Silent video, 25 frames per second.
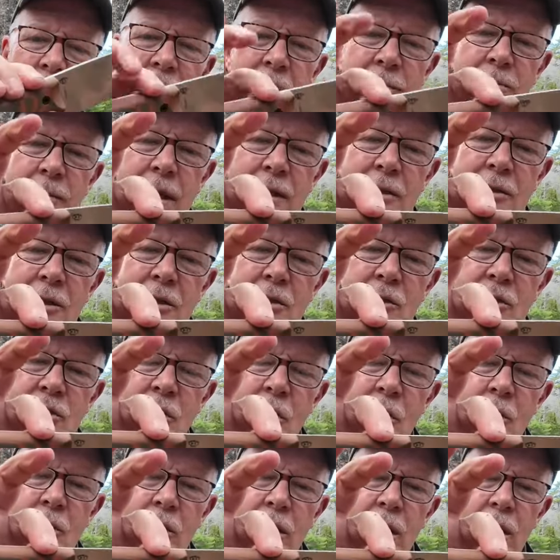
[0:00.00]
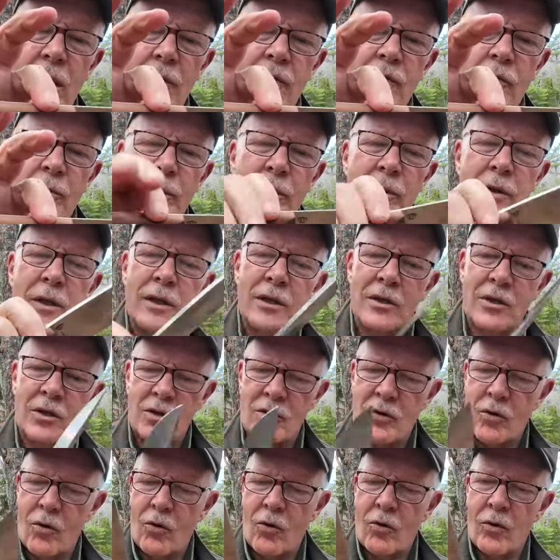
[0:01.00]
that makes it so comfortable in
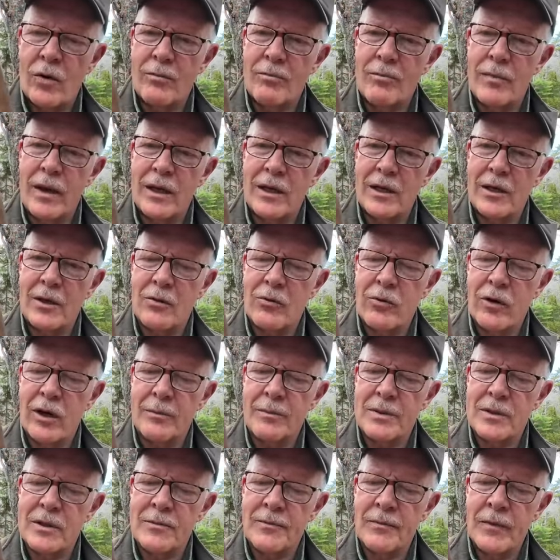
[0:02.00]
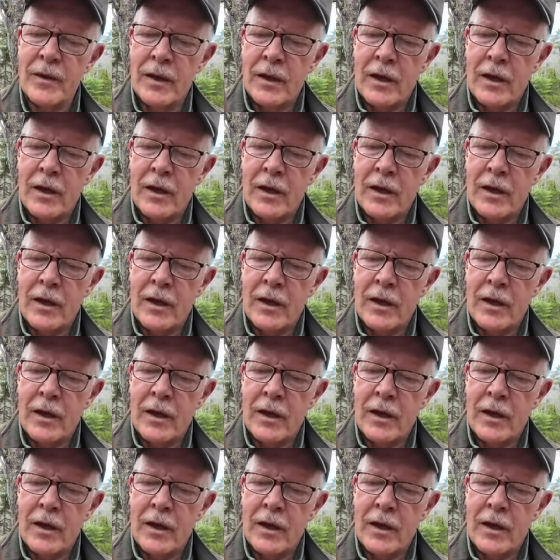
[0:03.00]
so many grips.